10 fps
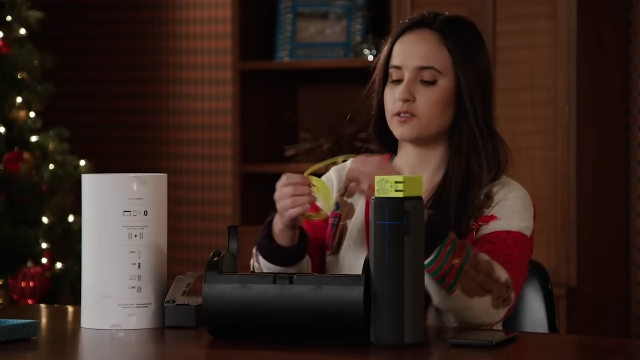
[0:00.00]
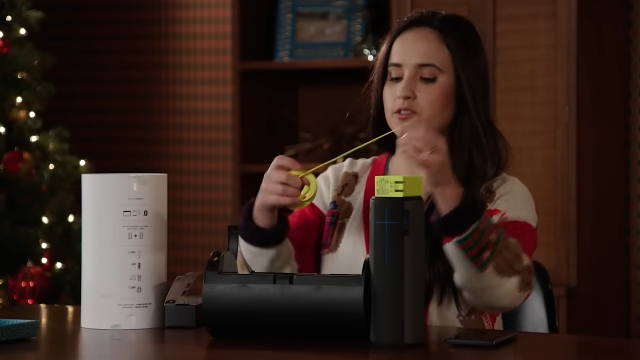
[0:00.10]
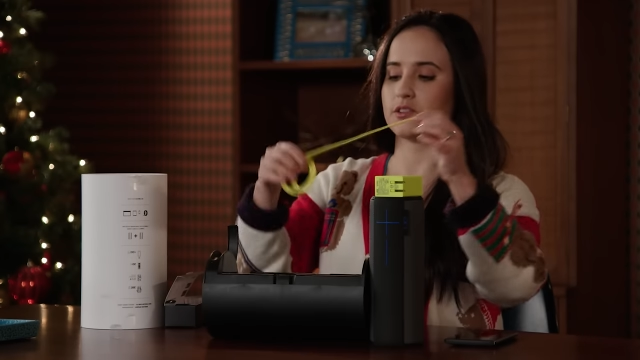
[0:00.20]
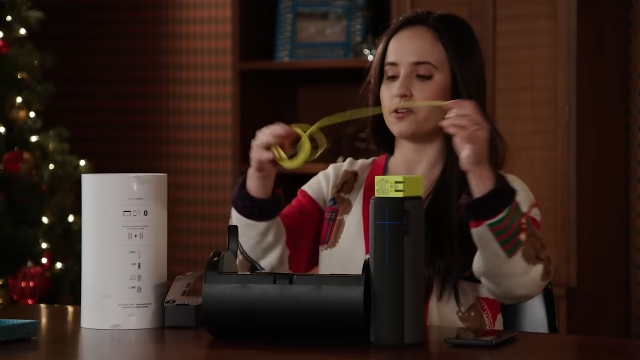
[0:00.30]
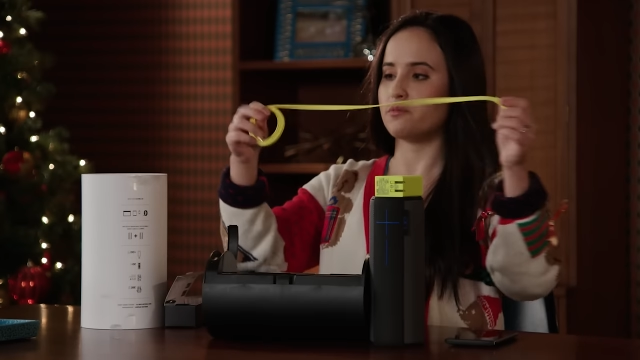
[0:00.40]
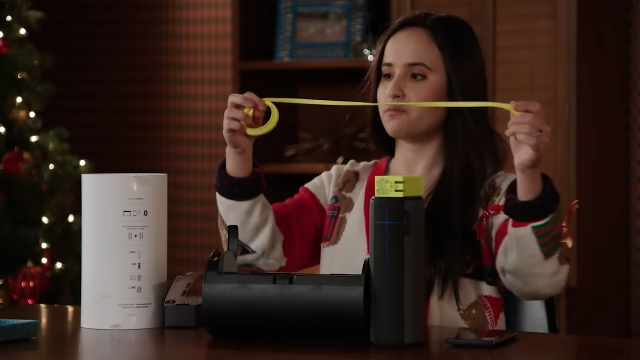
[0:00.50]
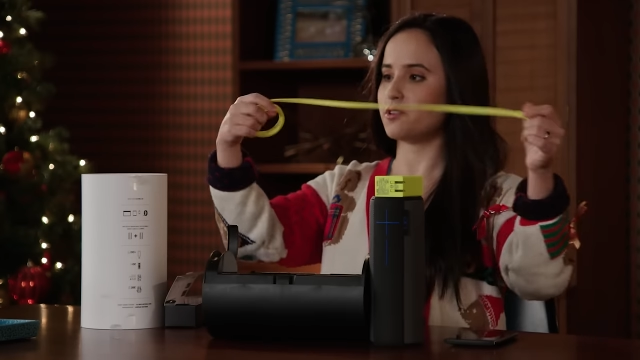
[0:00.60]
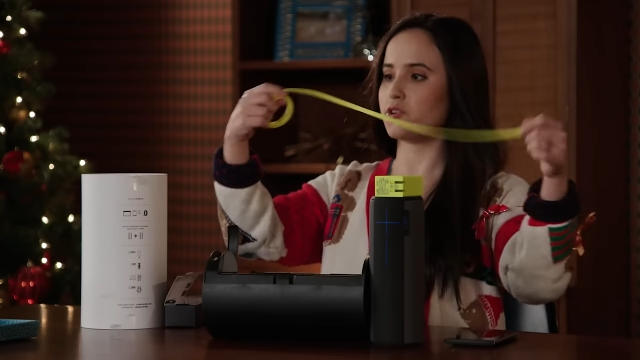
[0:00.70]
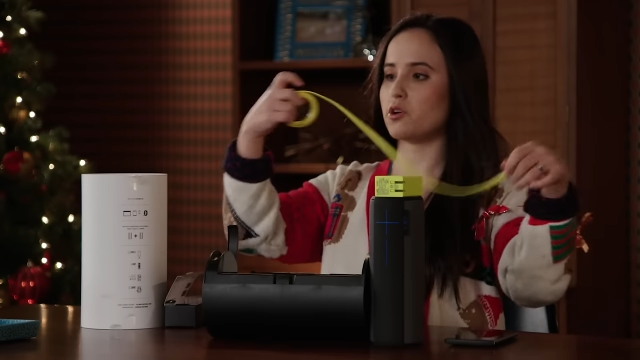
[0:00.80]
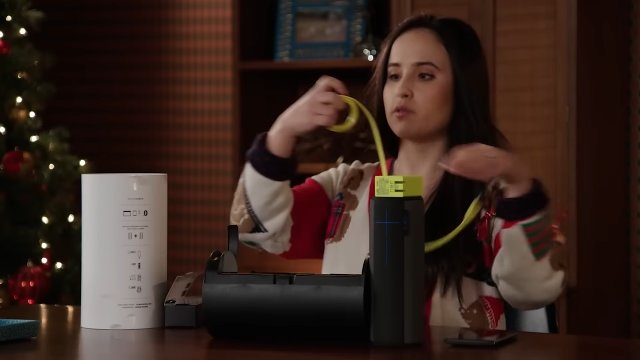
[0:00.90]
So you know, there
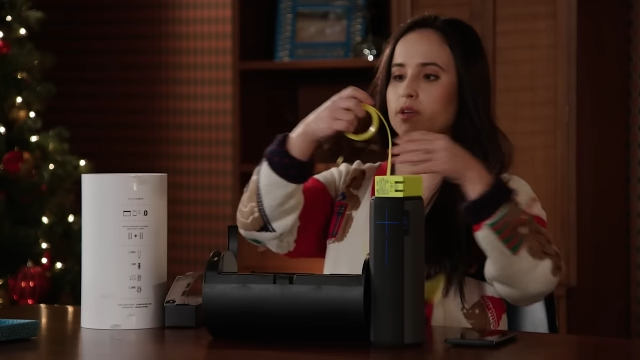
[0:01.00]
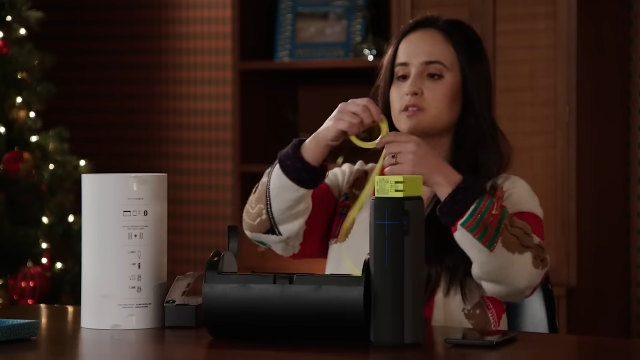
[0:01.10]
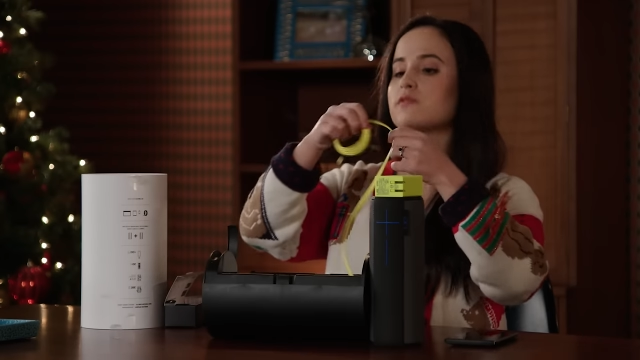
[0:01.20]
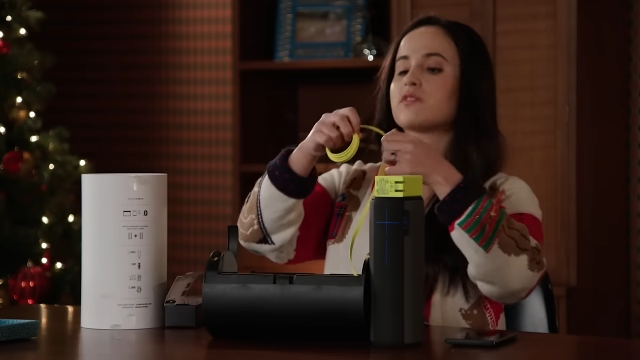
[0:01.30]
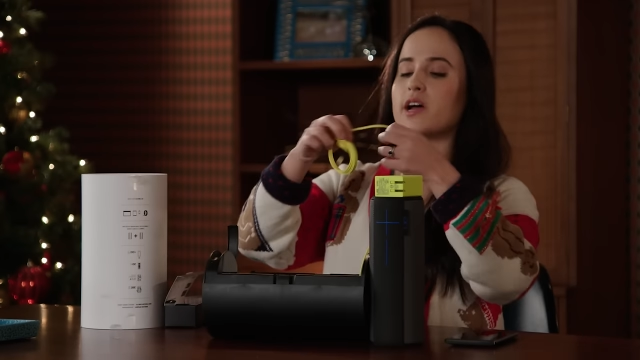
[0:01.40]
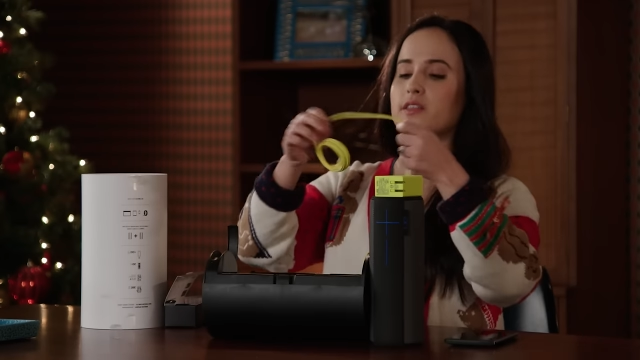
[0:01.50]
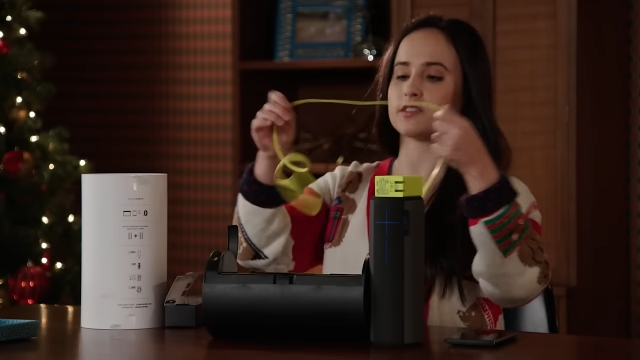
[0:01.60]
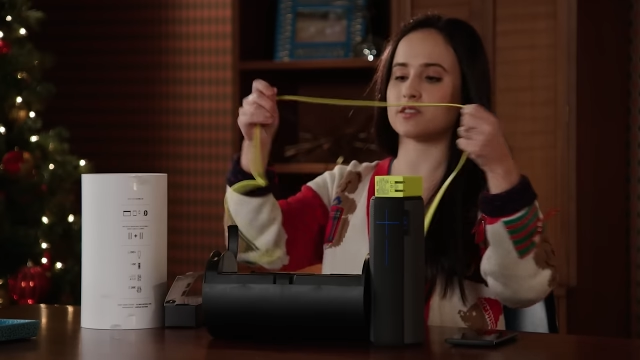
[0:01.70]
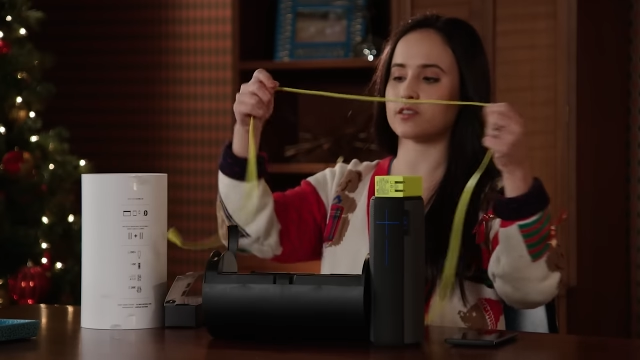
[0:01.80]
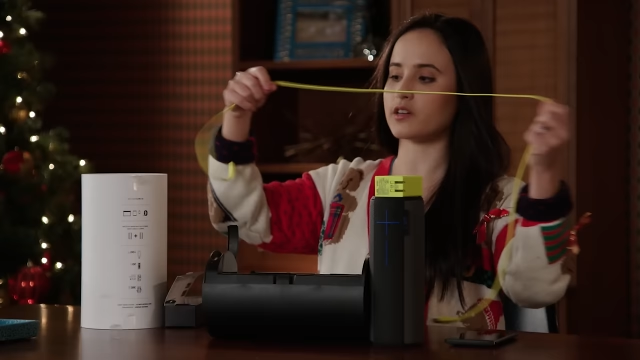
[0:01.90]
you go, nice and flat.
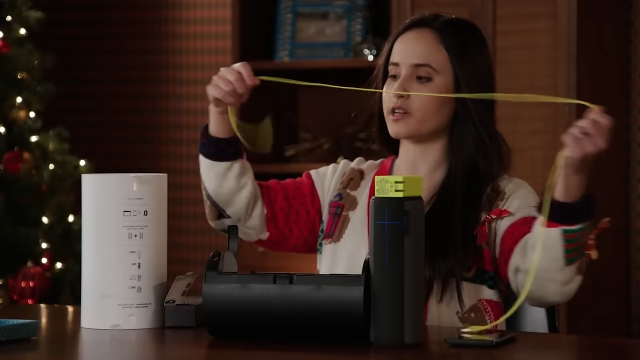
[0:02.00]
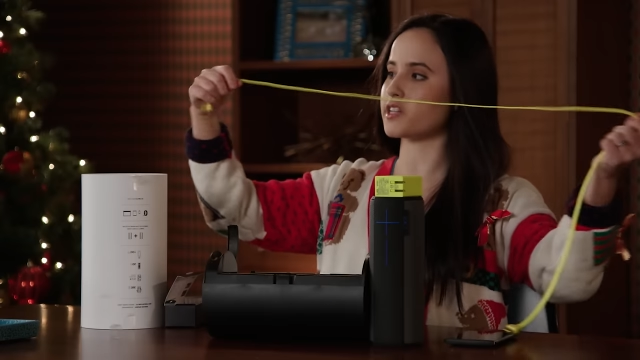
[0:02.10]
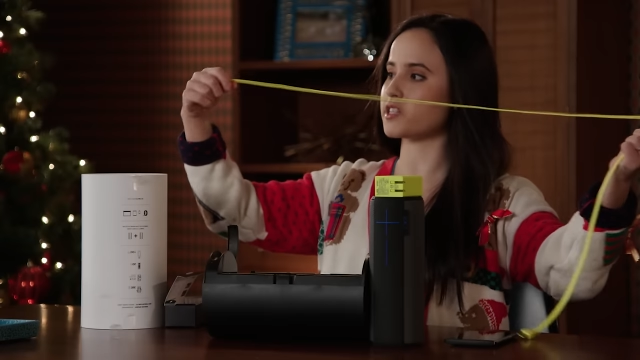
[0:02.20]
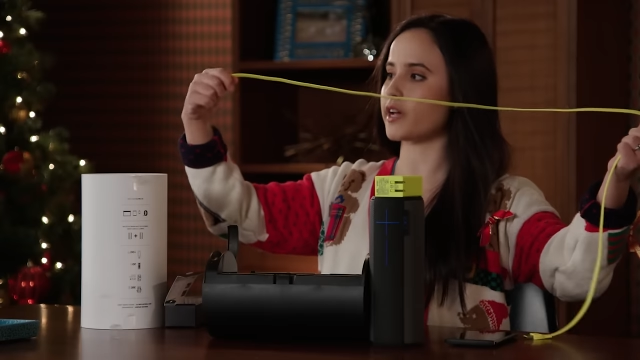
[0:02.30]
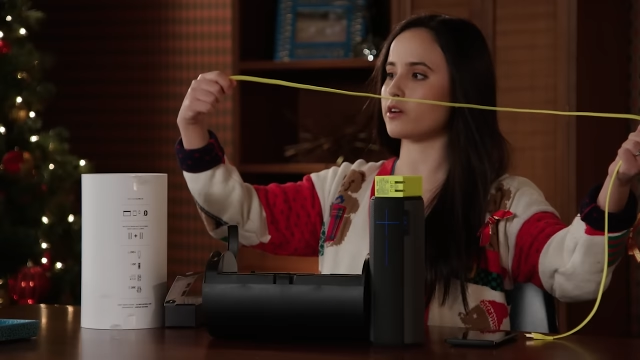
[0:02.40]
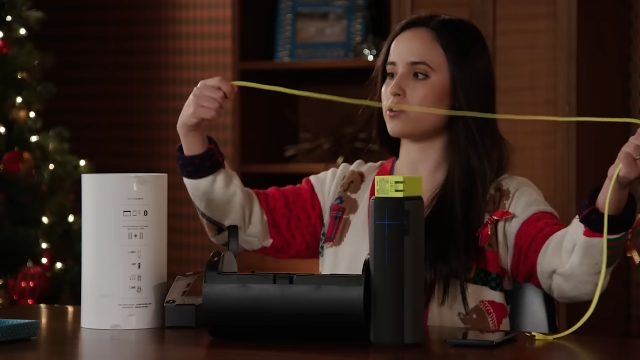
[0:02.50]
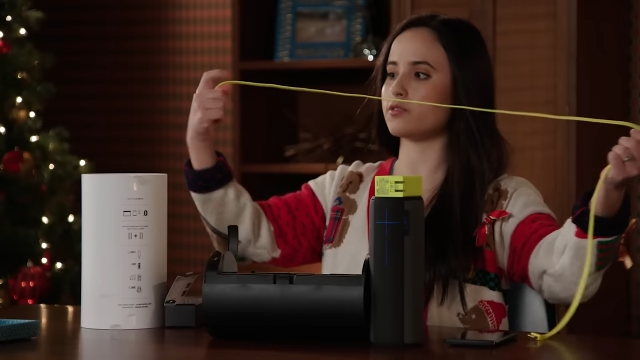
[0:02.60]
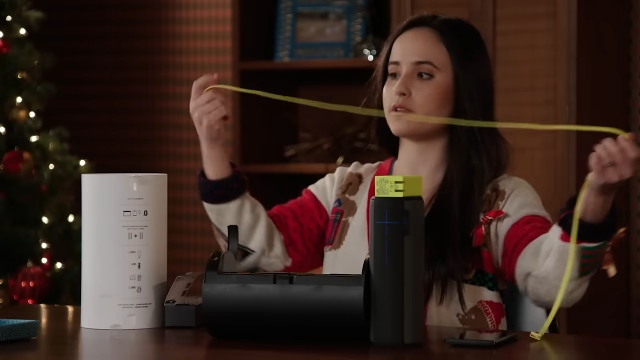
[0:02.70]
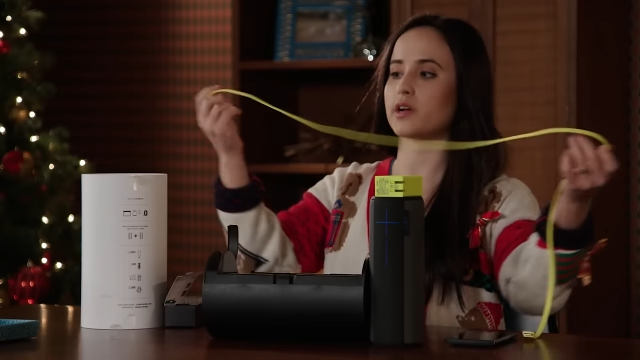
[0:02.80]
This isn't gonna get tangled.